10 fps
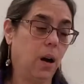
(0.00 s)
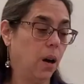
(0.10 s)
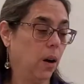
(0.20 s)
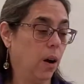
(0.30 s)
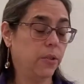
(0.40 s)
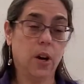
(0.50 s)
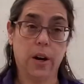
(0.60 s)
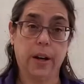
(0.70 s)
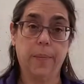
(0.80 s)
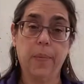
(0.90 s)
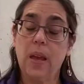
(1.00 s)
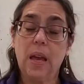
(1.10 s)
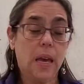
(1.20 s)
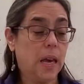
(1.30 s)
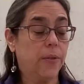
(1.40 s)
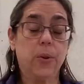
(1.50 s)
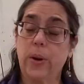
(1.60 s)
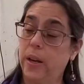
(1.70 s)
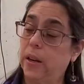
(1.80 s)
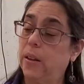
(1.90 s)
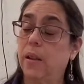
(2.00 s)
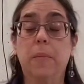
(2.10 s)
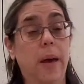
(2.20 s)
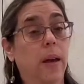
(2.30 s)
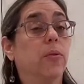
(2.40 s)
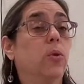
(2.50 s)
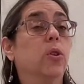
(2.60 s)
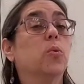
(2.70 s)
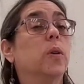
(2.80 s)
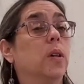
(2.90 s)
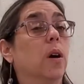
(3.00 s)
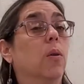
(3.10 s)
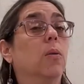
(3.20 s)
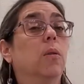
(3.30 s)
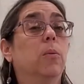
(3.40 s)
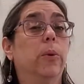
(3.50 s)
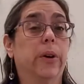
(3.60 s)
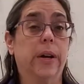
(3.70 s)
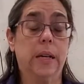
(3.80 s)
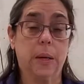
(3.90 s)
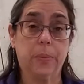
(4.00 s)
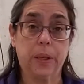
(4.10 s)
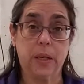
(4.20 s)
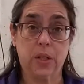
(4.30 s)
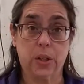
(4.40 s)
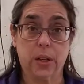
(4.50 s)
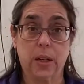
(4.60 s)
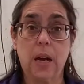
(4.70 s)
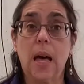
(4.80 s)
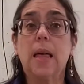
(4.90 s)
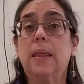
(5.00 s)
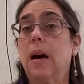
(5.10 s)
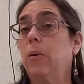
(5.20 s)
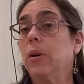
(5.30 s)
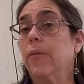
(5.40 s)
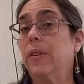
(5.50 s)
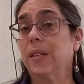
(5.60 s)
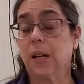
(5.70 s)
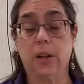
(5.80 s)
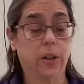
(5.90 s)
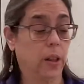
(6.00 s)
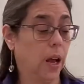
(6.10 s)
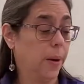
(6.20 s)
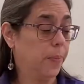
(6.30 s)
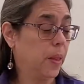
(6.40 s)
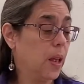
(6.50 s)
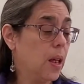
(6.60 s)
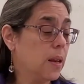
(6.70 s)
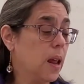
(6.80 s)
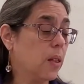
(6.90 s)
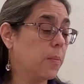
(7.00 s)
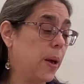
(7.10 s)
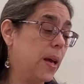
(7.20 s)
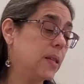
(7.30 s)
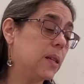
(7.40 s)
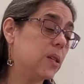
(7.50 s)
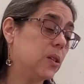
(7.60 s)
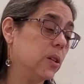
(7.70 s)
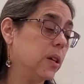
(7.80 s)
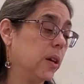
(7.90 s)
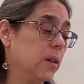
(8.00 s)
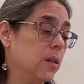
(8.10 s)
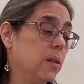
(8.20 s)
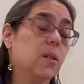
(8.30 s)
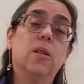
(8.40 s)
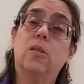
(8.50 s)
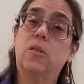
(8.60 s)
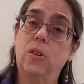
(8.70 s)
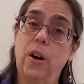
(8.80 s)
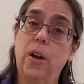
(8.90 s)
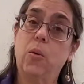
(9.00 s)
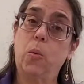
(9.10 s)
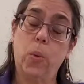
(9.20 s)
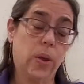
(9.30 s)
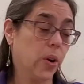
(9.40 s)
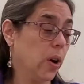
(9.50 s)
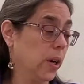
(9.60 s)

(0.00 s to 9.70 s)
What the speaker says: an off target. If you hit it to the lame, of course we know we're going to complete a circuit that will give us a colored light. Now the basic circuit, starting with our